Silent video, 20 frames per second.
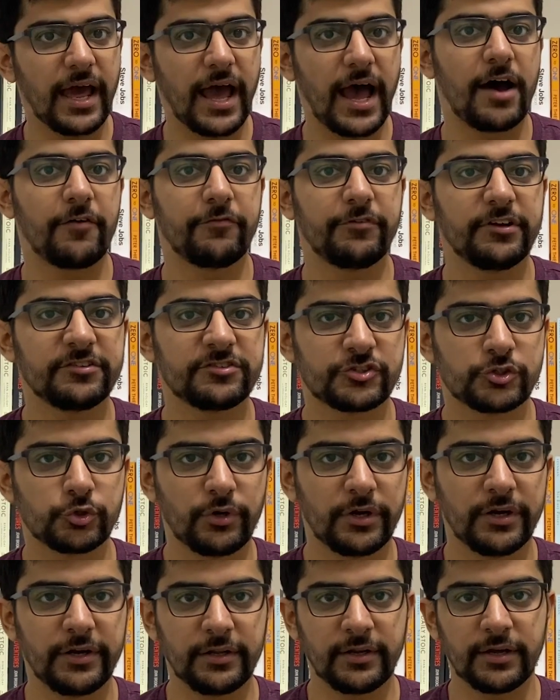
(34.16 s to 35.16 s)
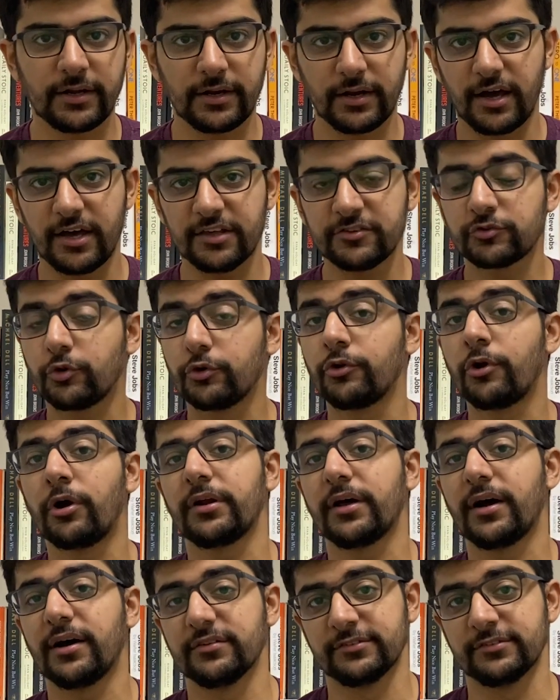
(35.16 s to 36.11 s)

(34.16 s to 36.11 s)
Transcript: an average student in her class could not